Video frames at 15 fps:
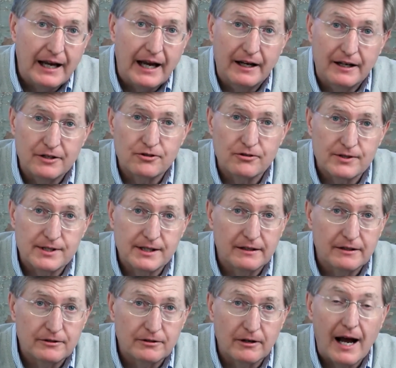And as your
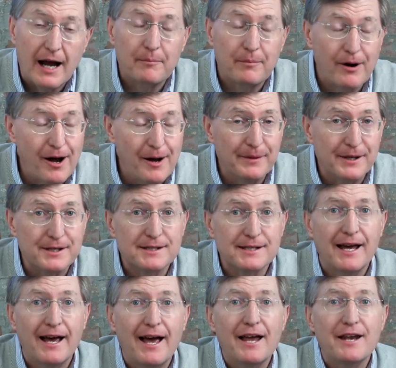senator, I
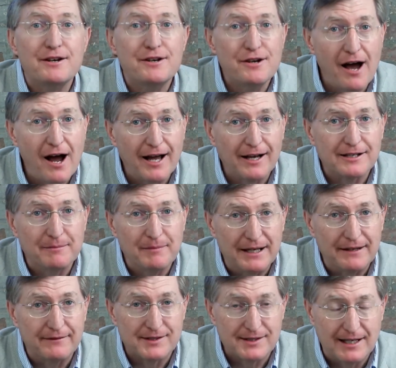promise not to
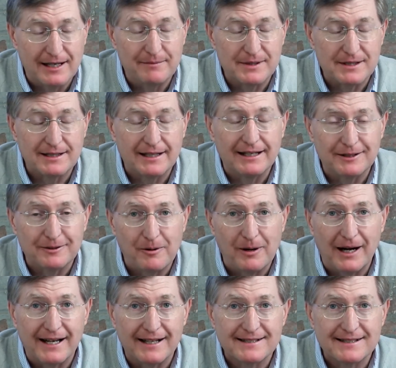make the same mistake
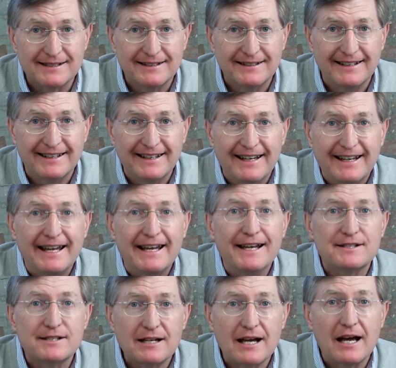twice.
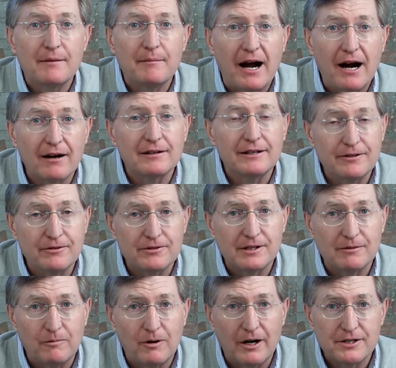It's time our leaders
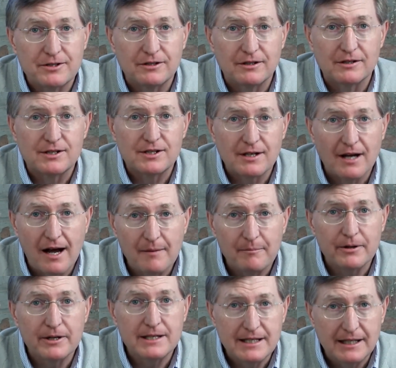in Washington
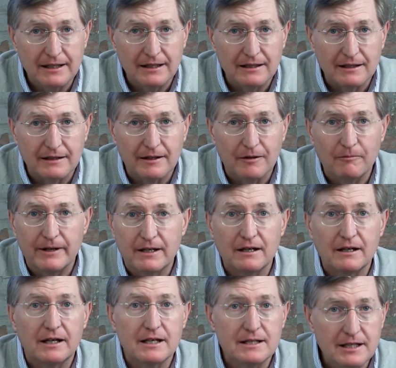stop pretending that we
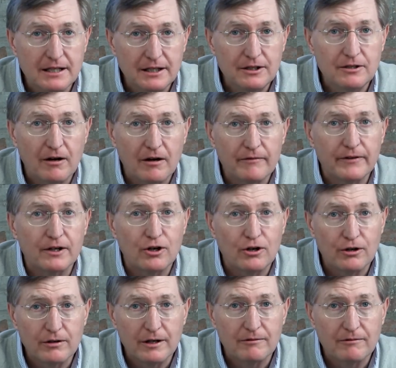can continue on the
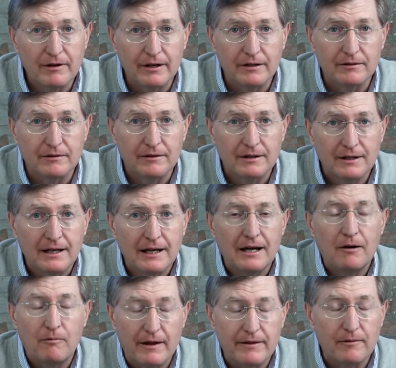current road
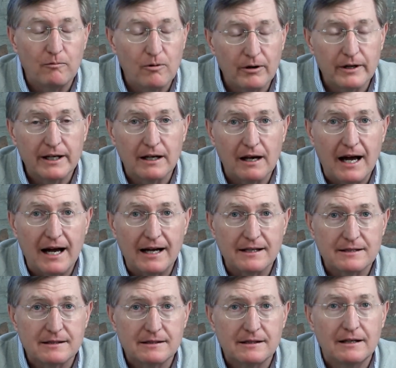while the warning
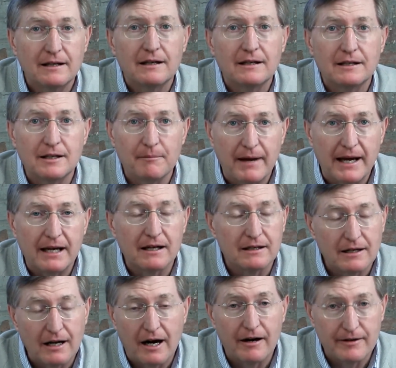lights
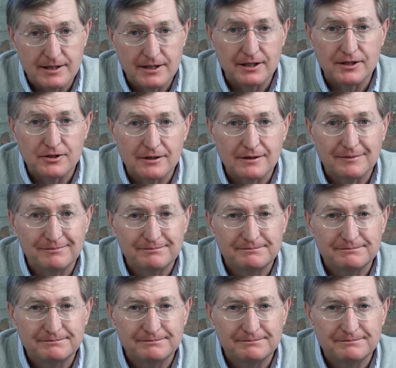demand our attention.